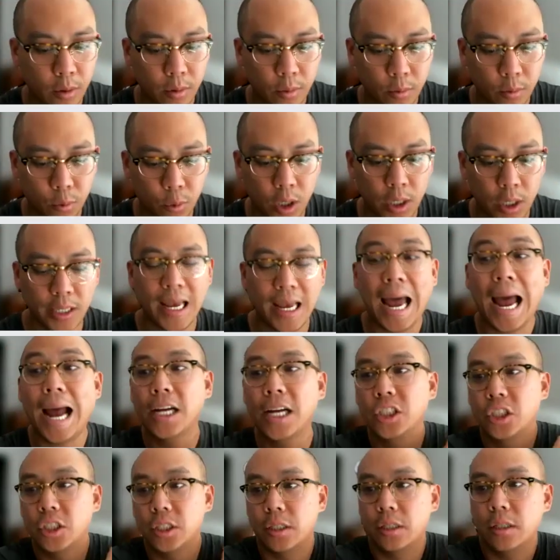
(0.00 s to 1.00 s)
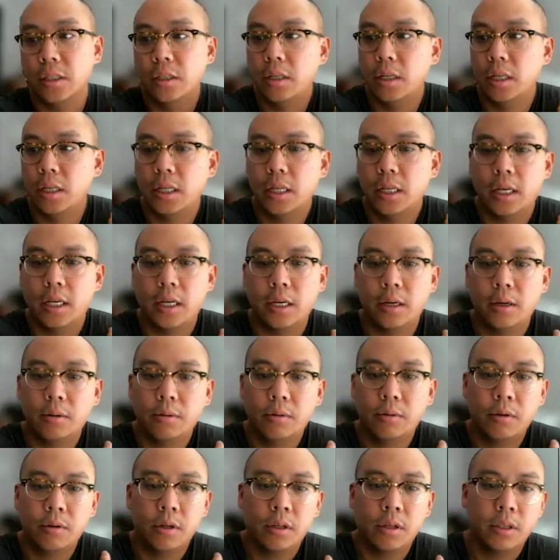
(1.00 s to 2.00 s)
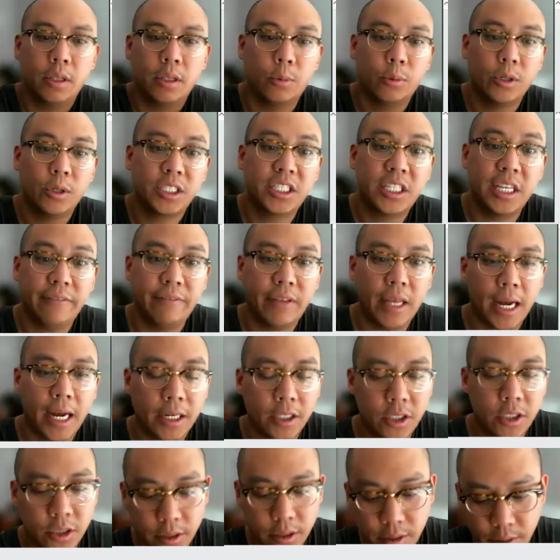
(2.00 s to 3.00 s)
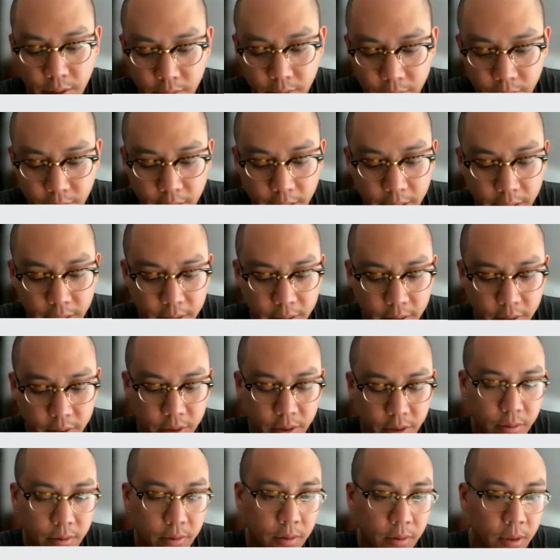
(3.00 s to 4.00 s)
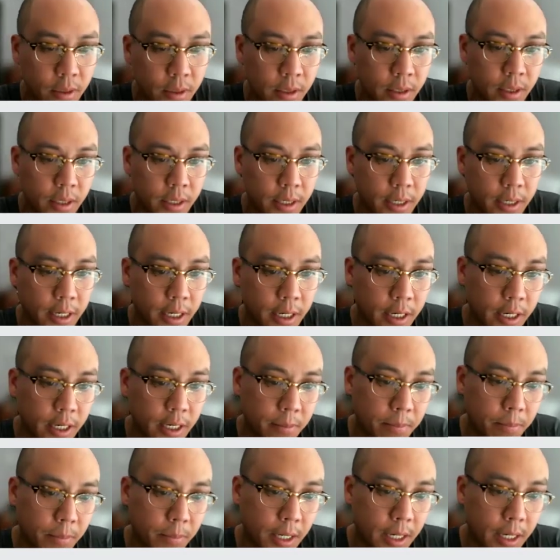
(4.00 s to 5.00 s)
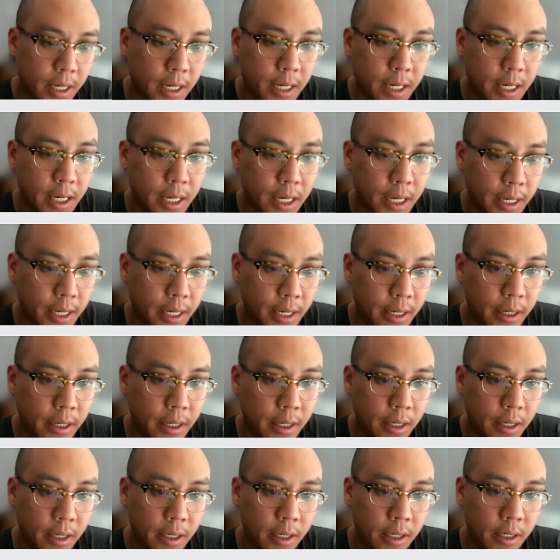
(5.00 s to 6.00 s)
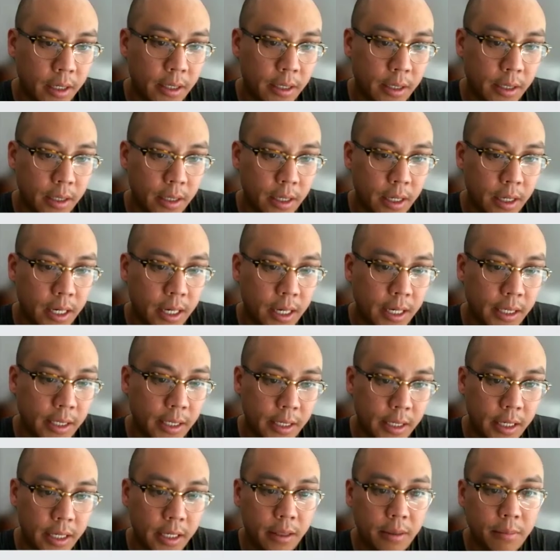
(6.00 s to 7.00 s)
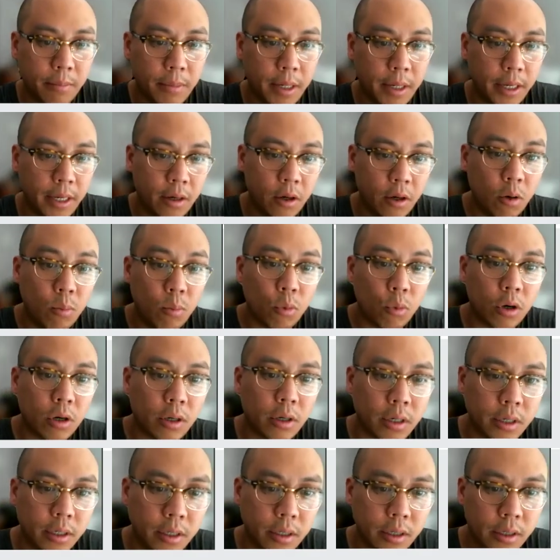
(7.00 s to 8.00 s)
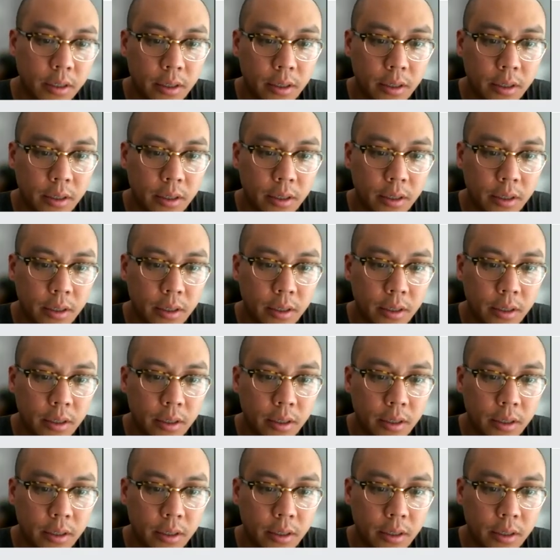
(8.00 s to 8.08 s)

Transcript: what action, the received action, right? And so I did my homework.